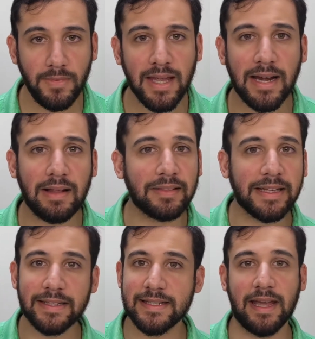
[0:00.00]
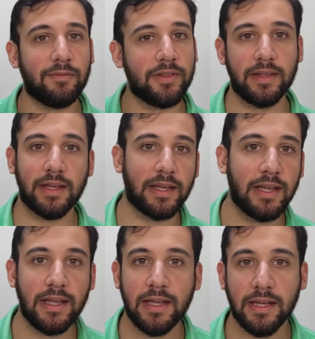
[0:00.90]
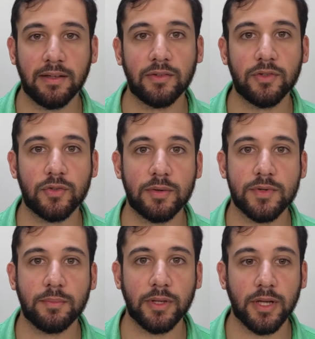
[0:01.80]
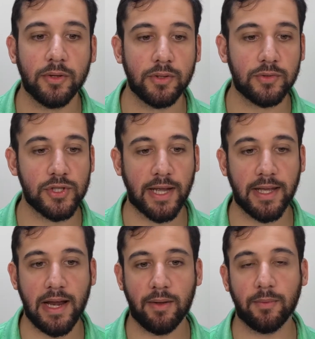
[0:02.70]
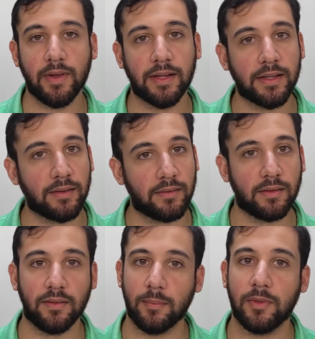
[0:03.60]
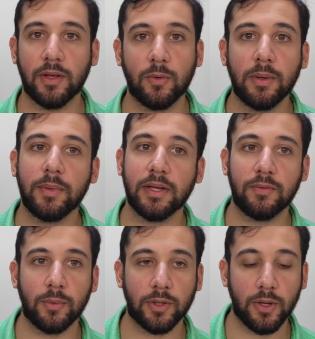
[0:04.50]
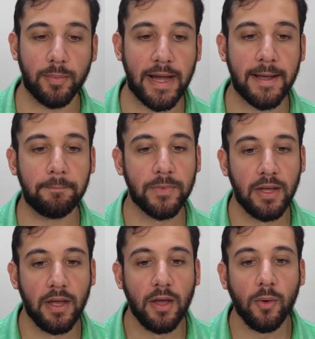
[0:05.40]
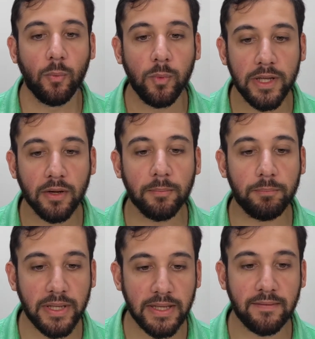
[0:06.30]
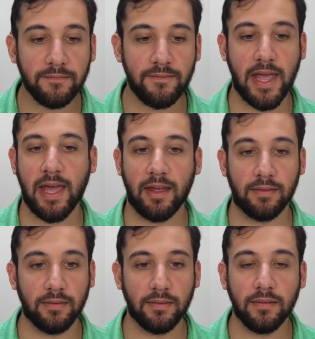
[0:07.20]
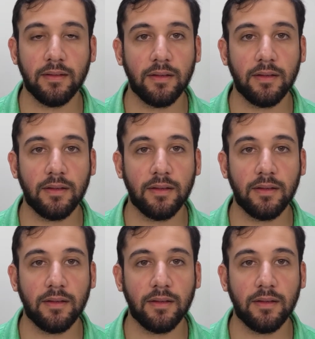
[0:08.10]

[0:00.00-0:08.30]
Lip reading: and I'll link to everything in the description below. You can check it out. We've got links to some of the equipment if you want to go buy it. We are big fans